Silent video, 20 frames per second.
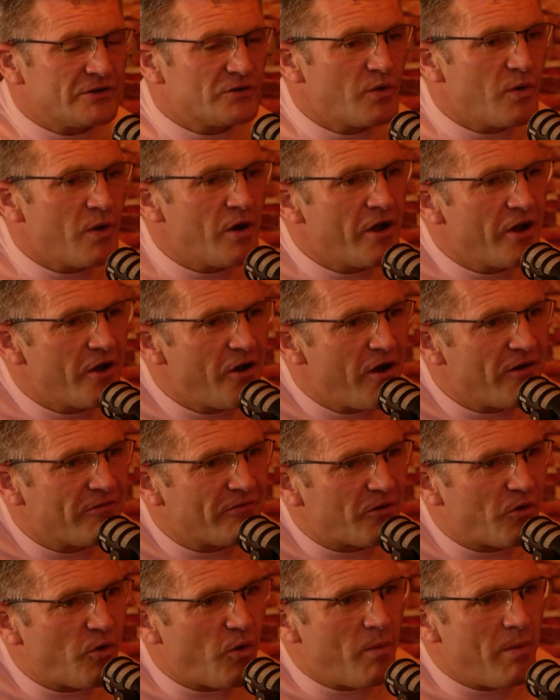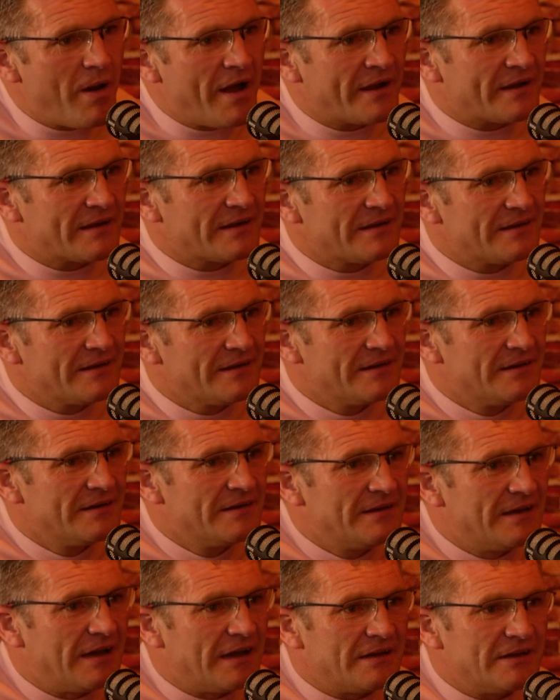and you know what, I often go back
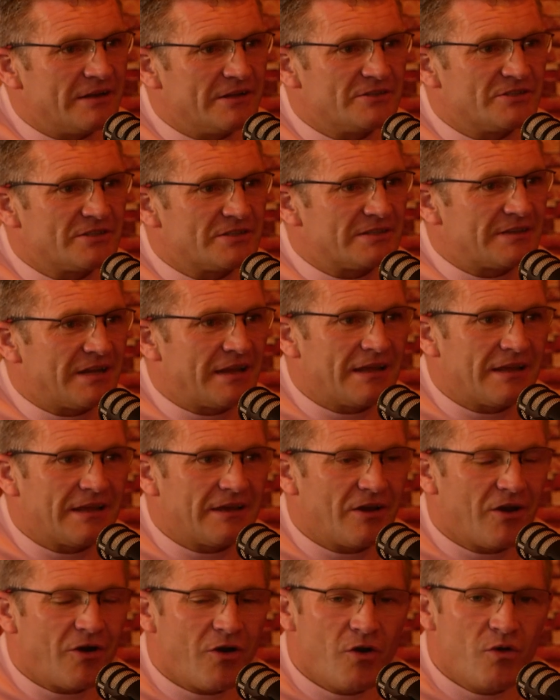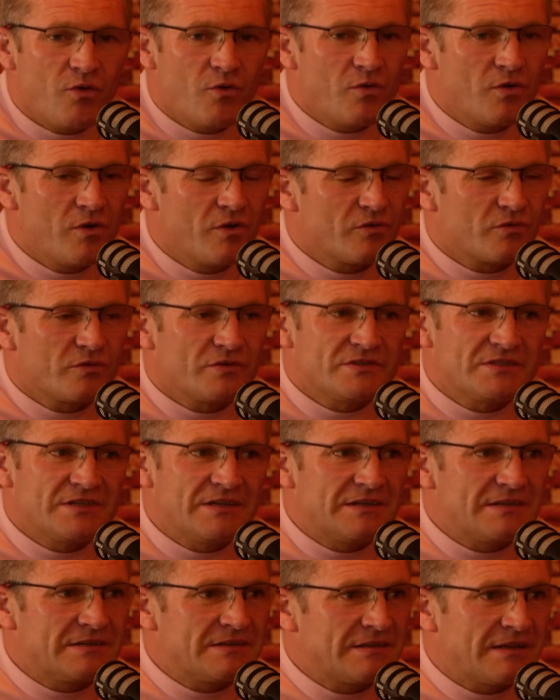and I just think how
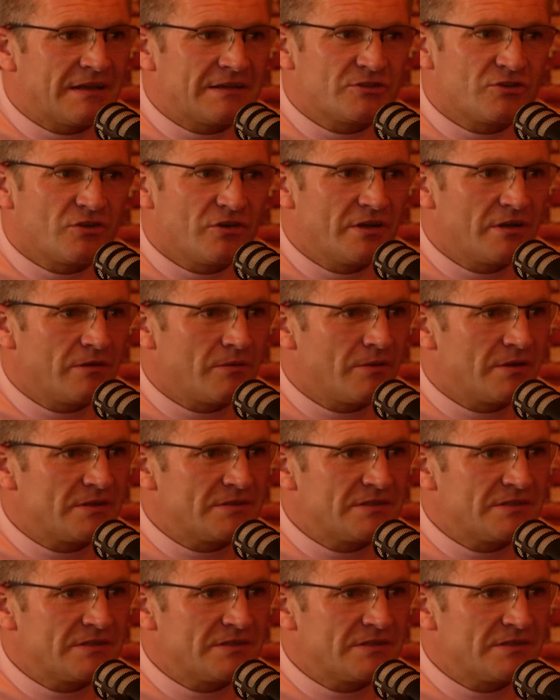resilient that child